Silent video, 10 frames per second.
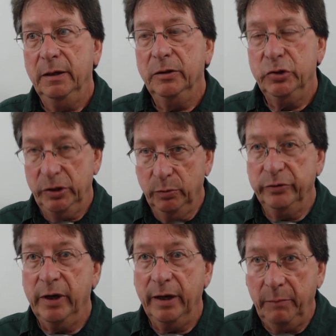she
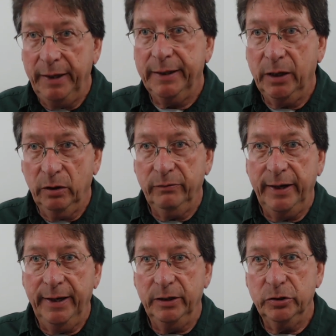was on a Medicare
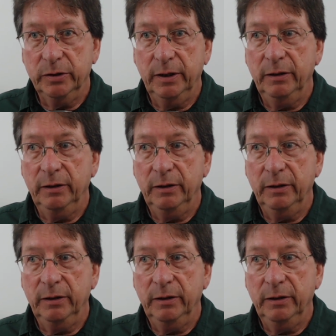Advantage.